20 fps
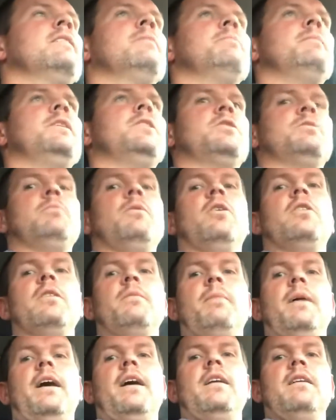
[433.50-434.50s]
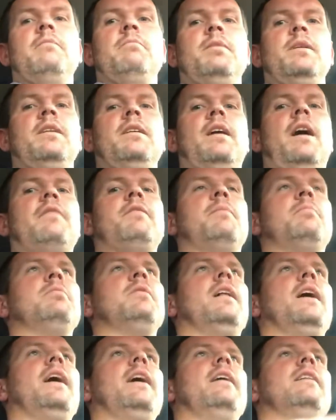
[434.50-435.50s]
be smart about it, be have a
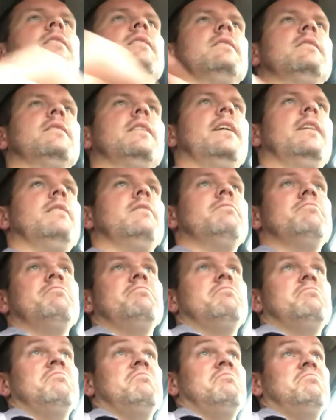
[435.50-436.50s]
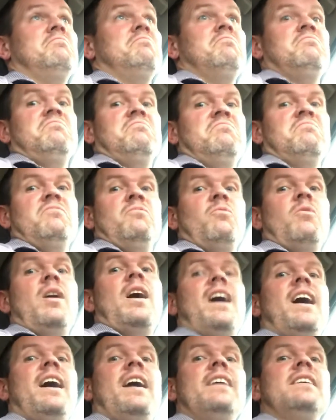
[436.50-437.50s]
plan, then
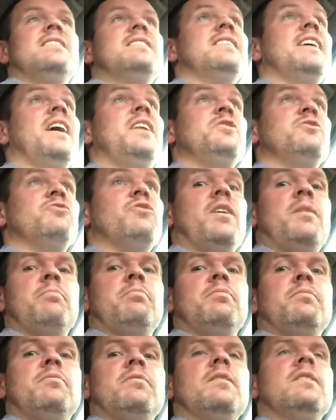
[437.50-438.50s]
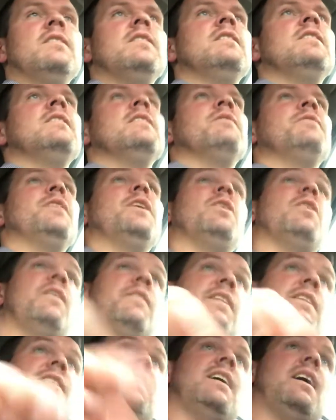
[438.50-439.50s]
why set drip? If you don't
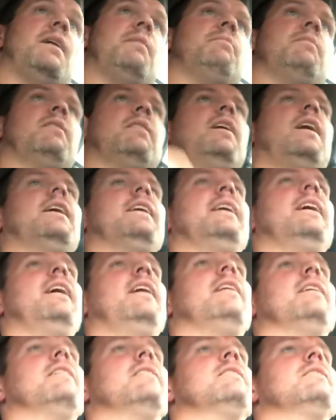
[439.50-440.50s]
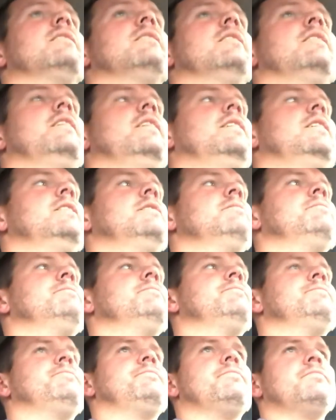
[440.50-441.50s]
have the time, I get it, you know.
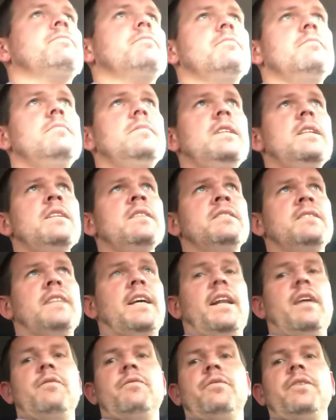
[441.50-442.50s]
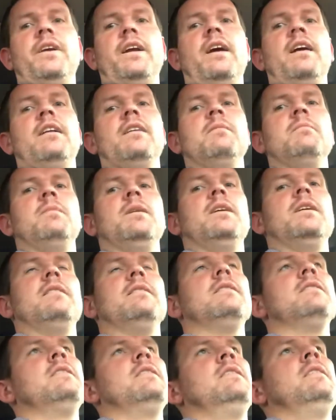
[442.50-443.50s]
Set it and forget it, but
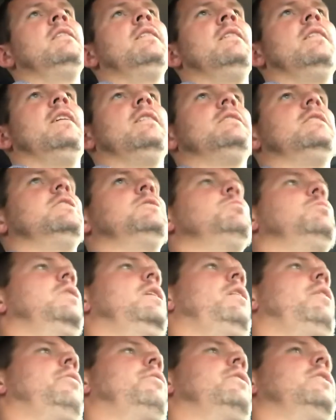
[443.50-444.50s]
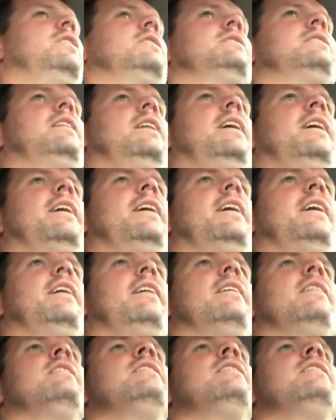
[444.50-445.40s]
that's just one of the thoughts that I had.